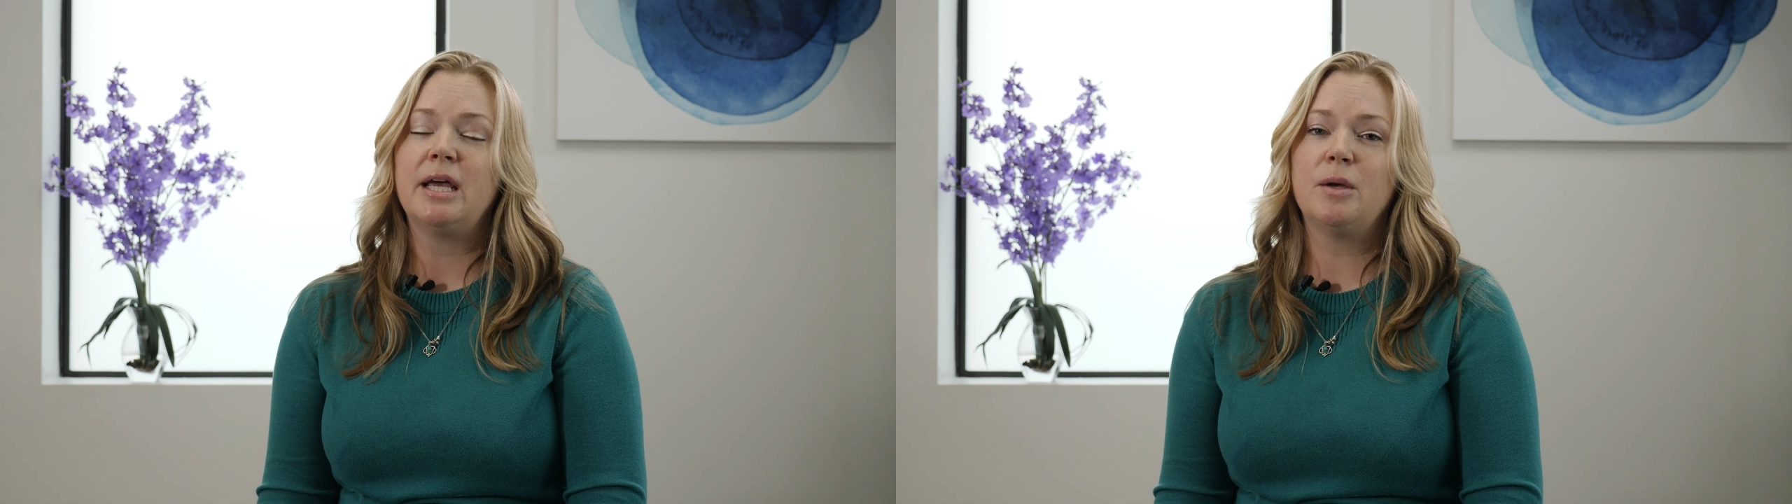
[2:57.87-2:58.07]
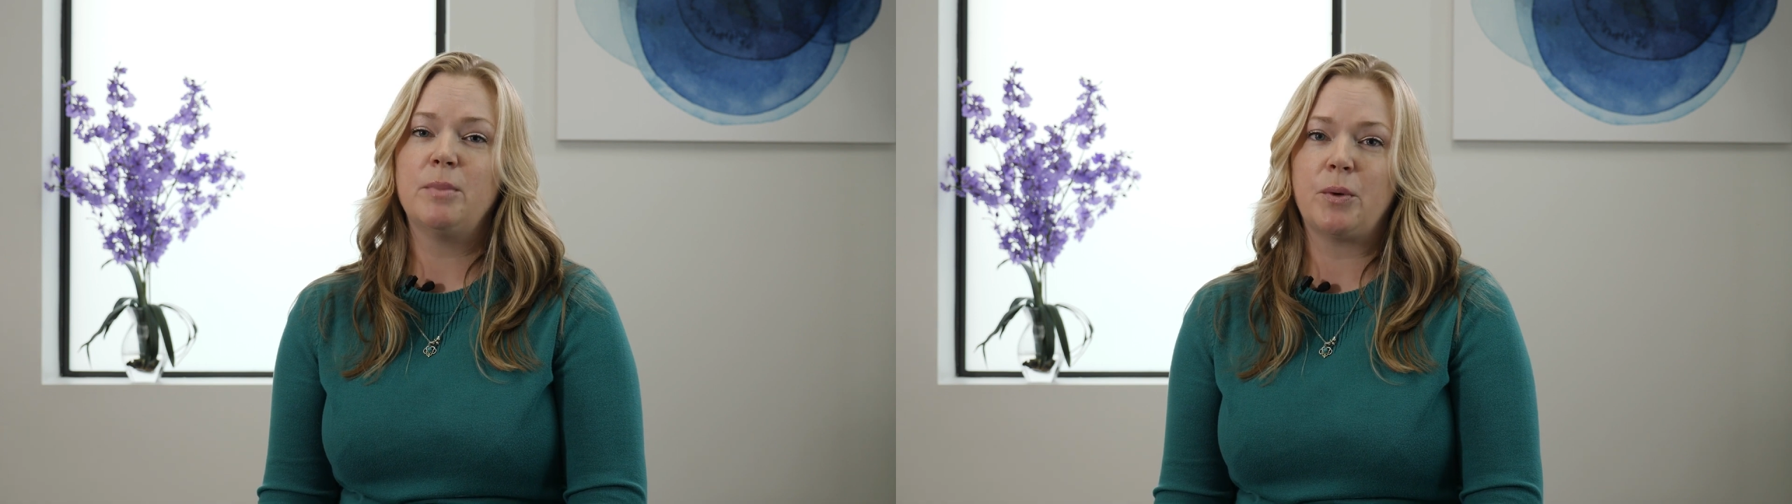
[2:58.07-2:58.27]

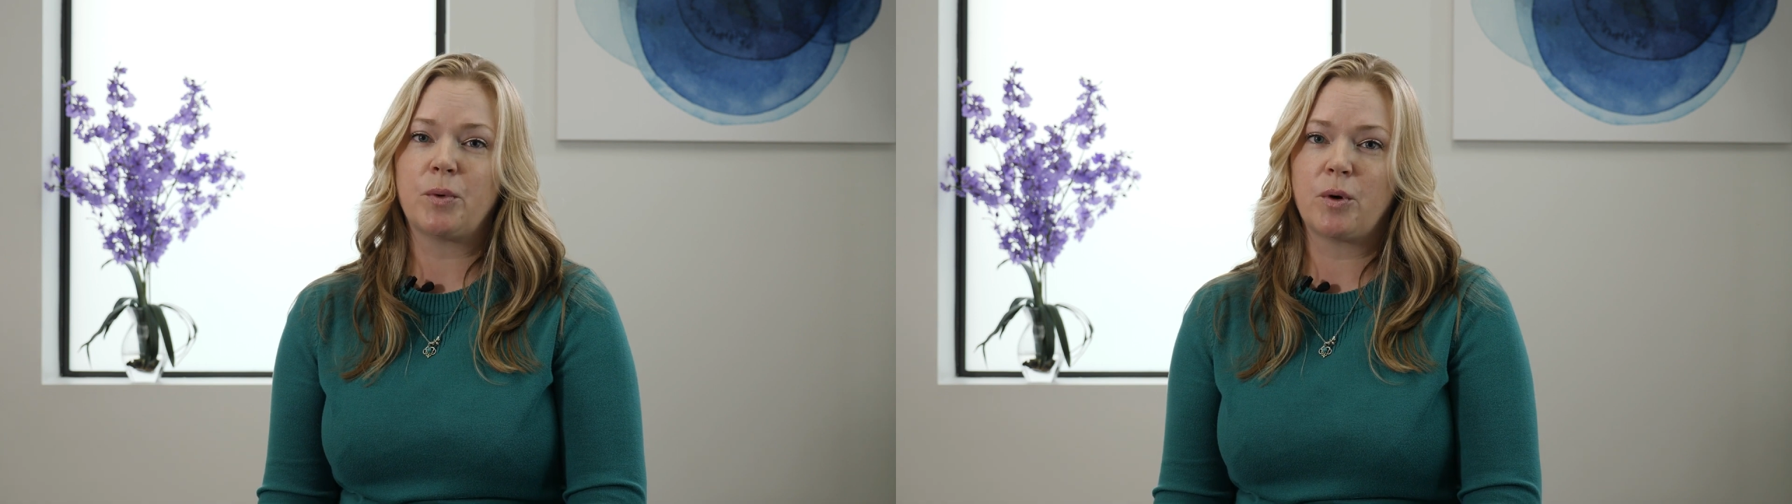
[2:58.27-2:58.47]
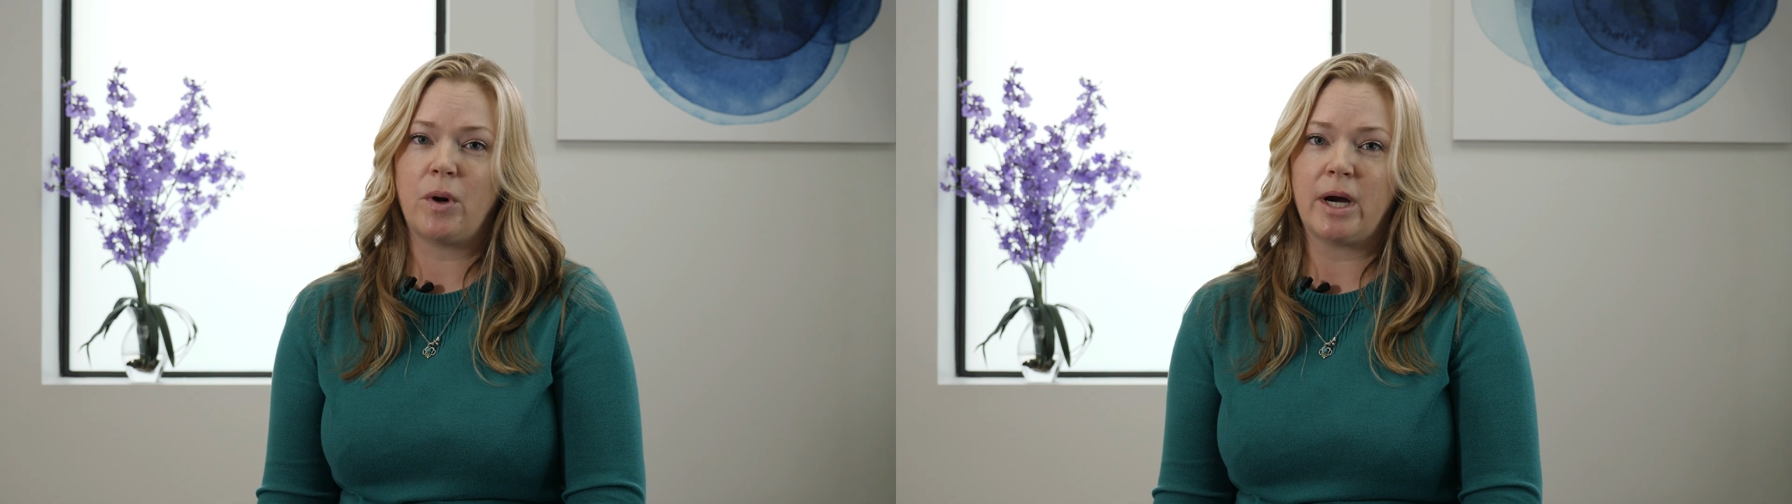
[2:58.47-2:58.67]
it may
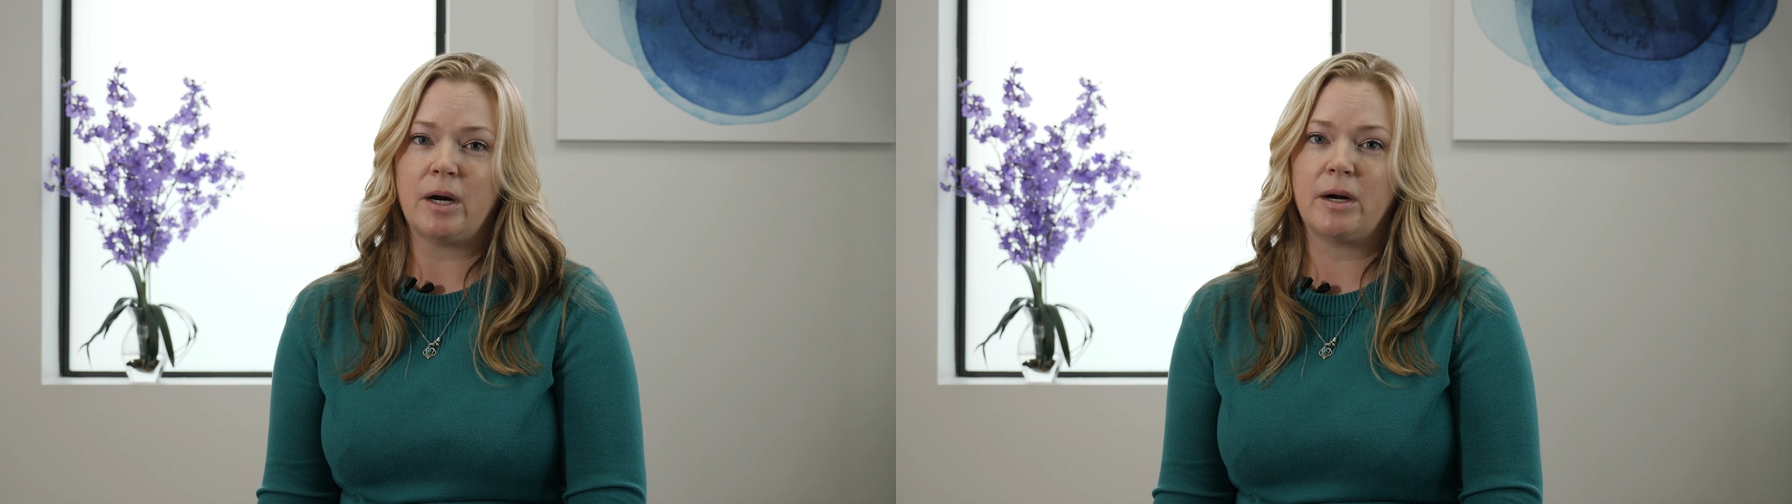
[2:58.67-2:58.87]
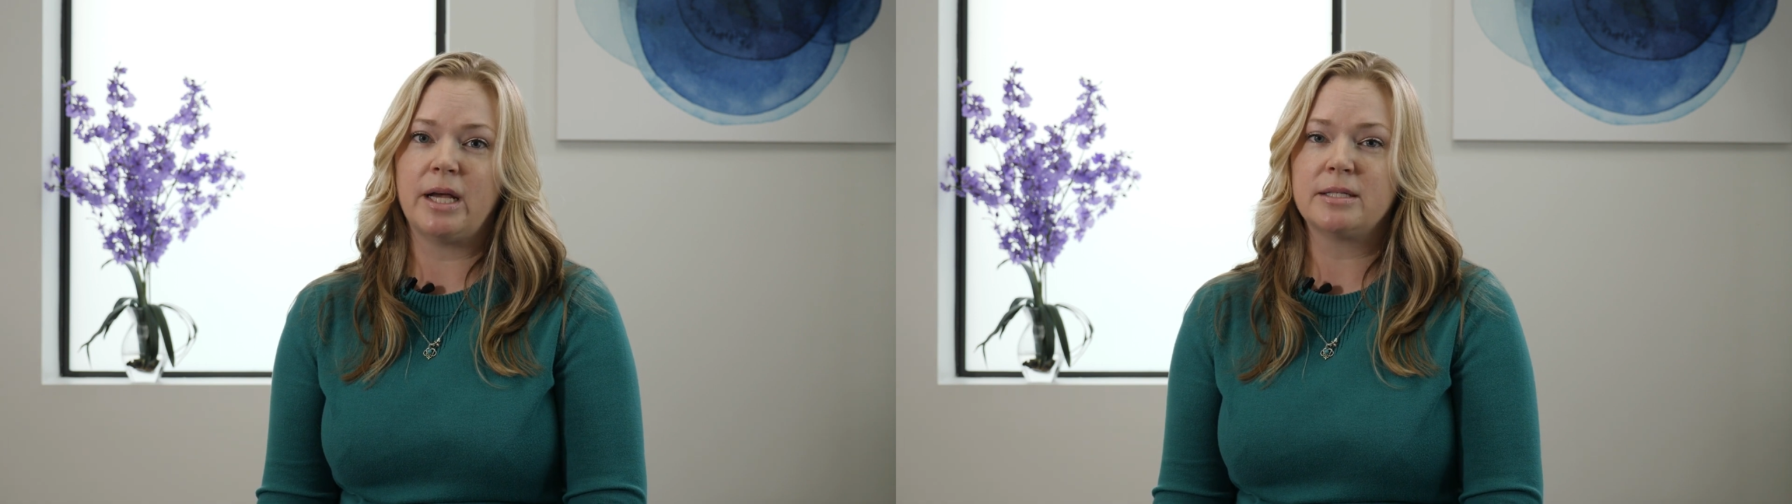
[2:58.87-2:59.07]

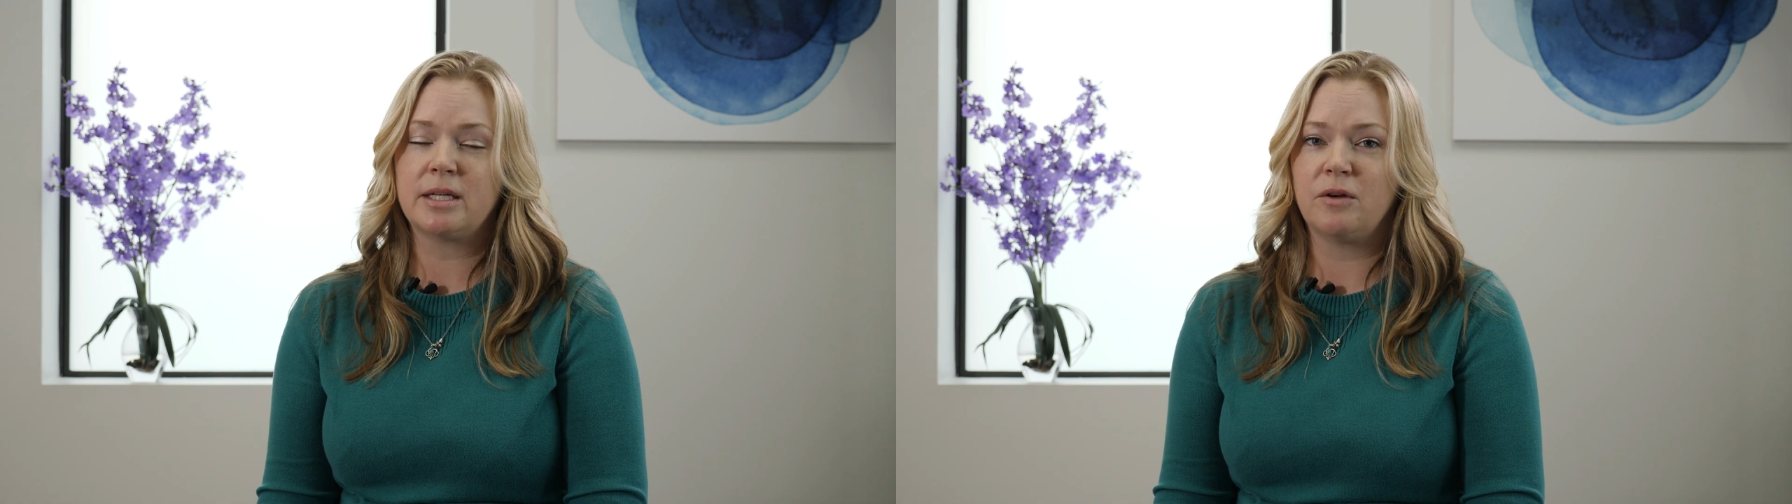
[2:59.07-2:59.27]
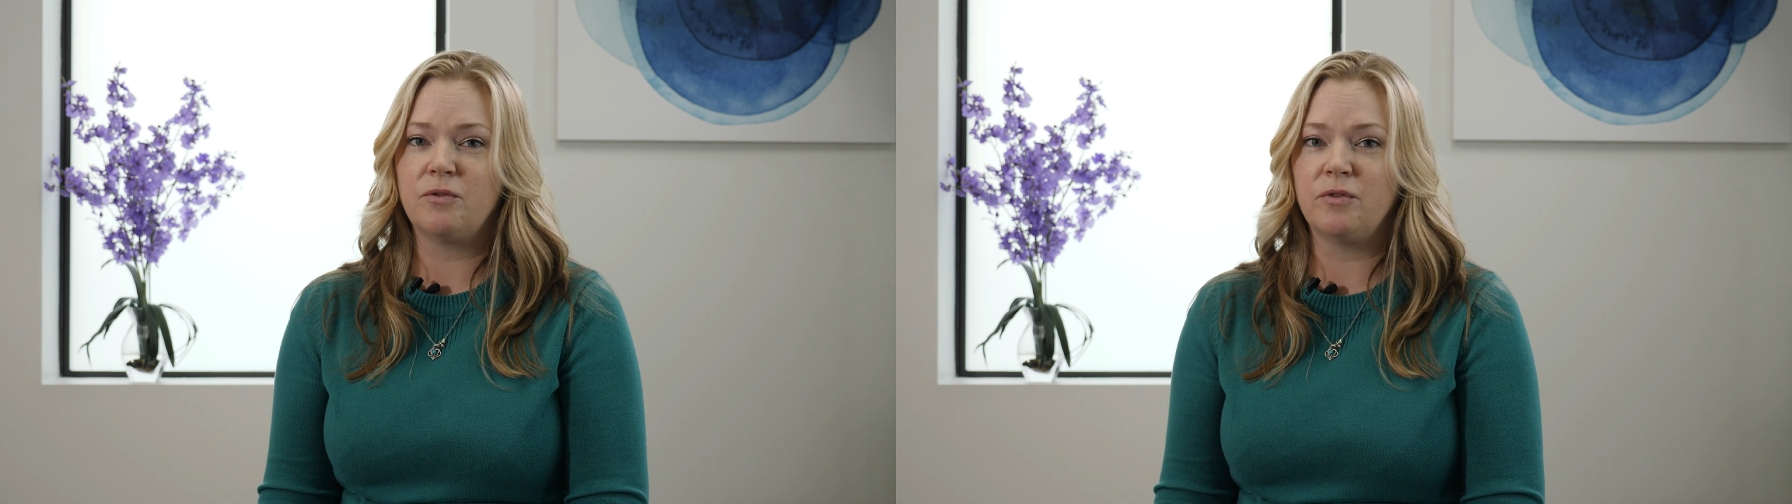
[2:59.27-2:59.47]
require a skin